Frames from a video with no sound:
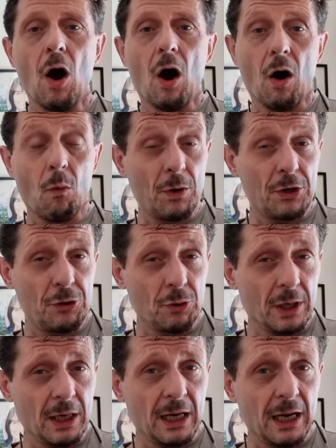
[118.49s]
or which you
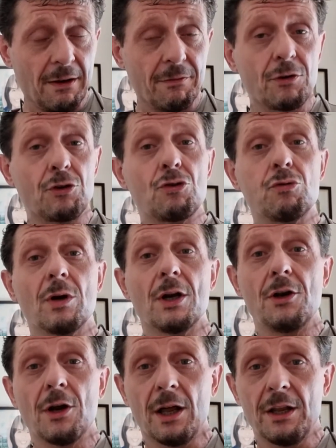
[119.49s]
can give to
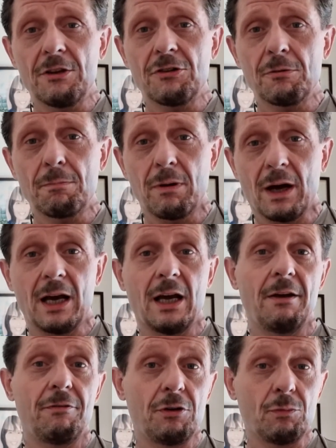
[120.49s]
another supplier
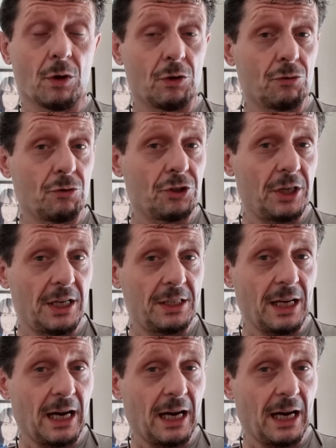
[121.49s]
if you want to change